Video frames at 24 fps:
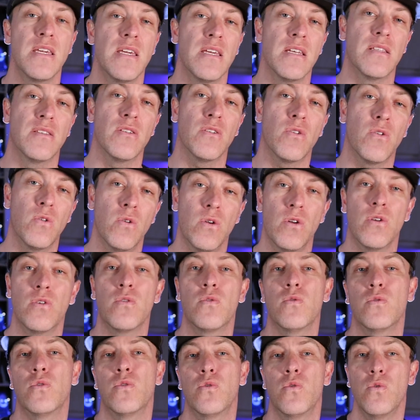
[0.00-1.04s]
It's a
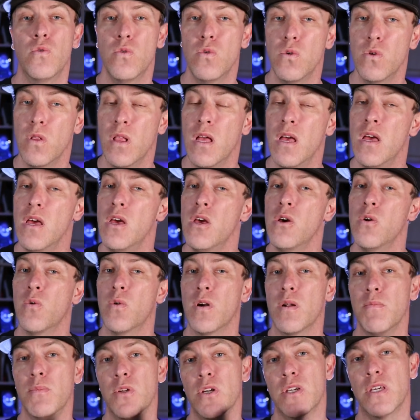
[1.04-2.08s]
critical tool when
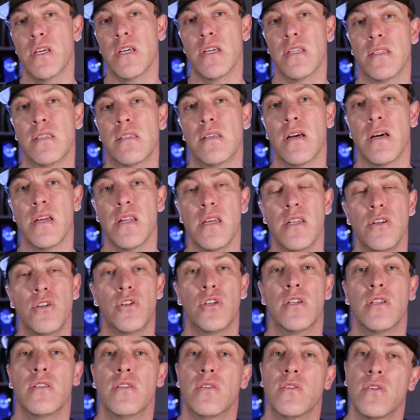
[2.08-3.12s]
I'm looking inside
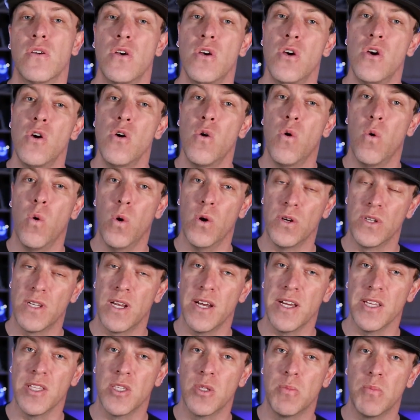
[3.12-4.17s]
engines or
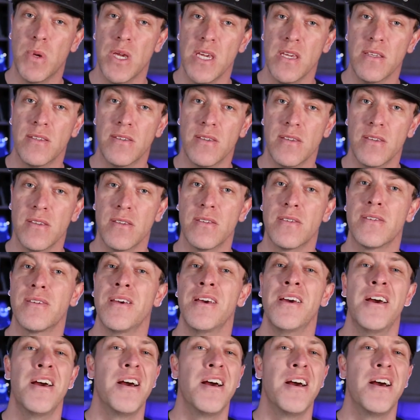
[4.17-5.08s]
tight spaces.